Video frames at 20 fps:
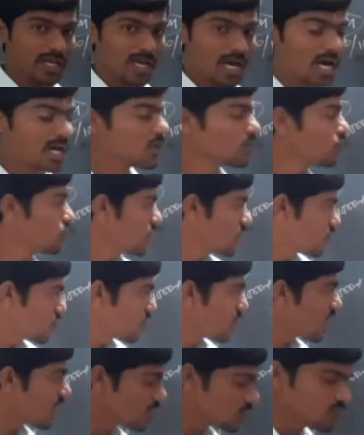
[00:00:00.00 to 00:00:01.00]
or you need to
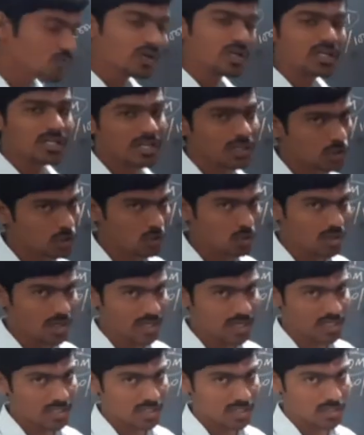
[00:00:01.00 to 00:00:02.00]
convert into
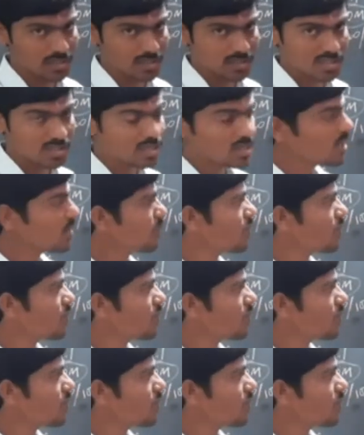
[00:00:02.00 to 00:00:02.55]
liters,